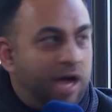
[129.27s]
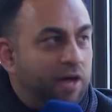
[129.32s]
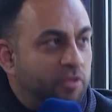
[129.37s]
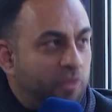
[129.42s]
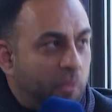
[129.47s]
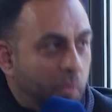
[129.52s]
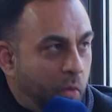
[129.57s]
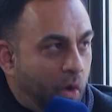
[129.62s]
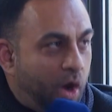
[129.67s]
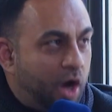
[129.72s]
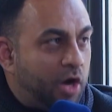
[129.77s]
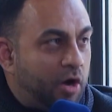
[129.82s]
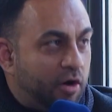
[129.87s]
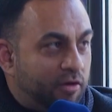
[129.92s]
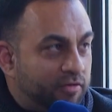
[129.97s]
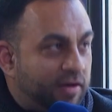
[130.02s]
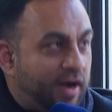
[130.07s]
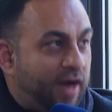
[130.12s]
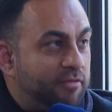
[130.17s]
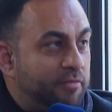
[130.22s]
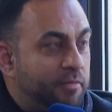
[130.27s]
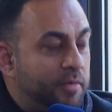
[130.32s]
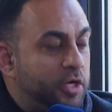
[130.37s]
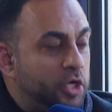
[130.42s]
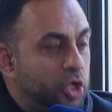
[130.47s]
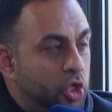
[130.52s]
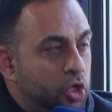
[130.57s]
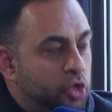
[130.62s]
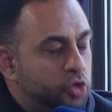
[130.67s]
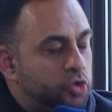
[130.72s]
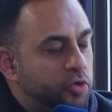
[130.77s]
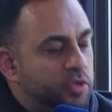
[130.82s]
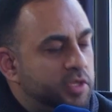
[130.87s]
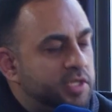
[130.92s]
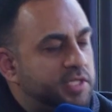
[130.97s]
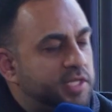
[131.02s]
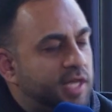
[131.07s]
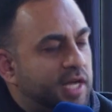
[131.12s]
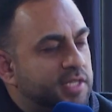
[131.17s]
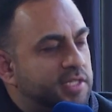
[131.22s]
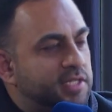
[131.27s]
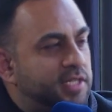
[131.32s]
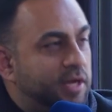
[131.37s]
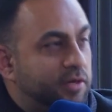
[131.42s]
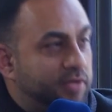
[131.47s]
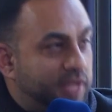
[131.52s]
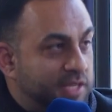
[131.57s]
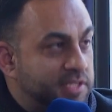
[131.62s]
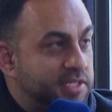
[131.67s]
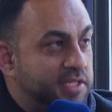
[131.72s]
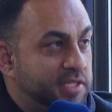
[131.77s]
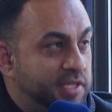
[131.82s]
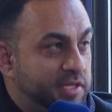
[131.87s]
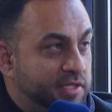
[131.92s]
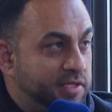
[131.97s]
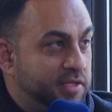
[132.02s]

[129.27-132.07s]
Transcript: The work of government truly starts now, doesn't it?